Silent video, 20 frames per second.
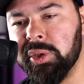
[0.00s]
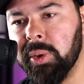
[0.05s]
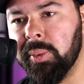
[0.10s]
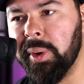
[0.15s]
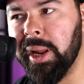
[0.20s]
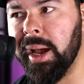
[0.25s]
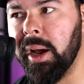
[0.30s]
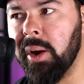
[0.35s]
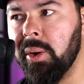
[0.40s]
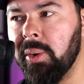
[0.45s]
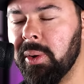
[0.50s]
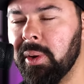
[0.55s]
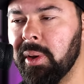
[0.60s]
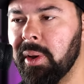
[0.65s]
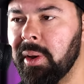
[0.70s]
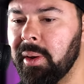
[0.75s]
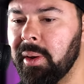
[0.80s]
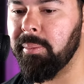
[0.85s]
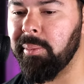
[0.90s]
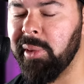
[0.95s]
So now
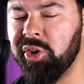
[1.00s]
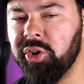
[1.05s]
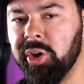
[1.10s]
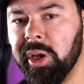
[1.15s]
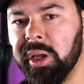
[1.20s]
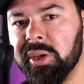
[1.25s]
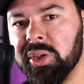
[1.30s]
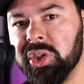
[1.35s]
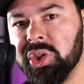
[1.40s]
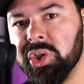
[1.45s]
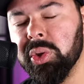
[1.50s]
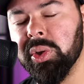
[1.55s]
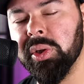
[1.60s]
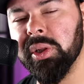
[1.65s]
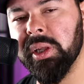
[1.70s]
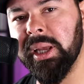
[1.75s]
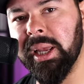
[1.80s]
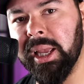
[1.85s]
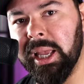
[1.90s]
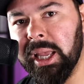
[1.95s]
Michigan is
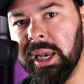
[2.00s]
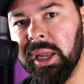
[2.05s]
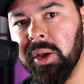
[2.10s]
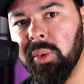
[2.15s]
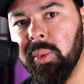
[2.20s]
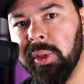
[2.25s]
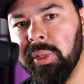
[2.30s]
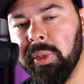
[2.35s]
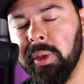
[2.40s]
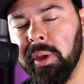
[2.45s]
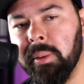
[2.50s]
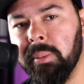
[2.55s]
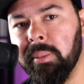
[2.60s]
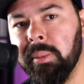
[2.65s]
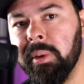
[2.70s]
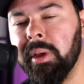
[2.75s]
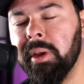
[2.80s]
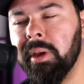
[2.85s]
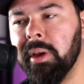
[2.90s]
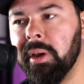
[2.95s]
certainly in it with
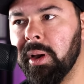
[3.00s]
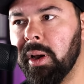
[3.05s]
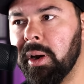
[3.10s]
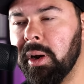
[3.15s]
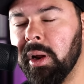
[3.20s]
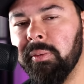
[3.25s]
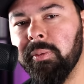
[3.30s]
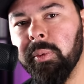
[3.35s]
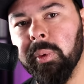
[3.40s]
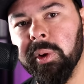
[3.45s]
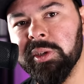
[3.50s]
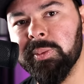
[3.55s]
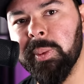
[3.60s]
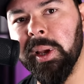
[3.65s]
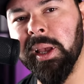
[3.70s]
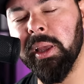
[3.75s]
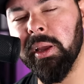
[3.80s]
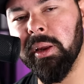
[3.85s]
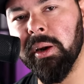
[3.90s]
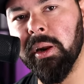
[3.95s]
him enough where he's
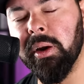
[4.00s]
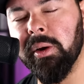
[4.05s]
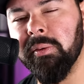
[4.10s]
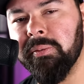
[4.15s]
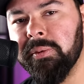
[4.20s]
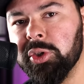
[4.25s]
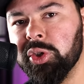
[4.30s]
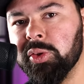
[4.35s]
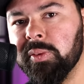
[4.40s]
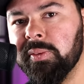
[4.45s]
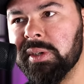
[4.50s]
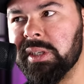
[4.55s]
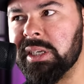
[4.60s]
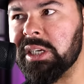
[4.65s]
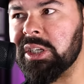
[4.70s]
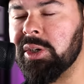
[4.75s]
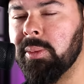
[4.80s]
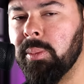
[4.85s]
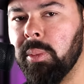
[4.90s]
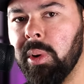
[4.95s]
making an unofficial
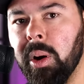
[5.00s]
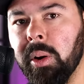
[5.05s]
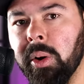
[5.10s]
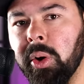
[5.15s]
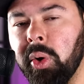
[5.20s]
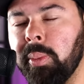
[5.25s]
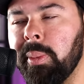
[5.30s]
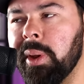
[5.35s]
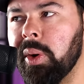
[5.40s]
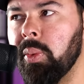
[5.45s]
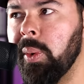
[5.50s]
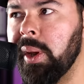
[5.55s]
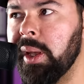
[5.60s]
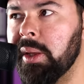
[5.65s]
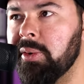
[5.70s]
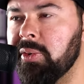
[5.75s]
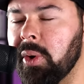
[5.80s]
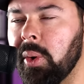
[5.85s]
visit tomorrow midweek.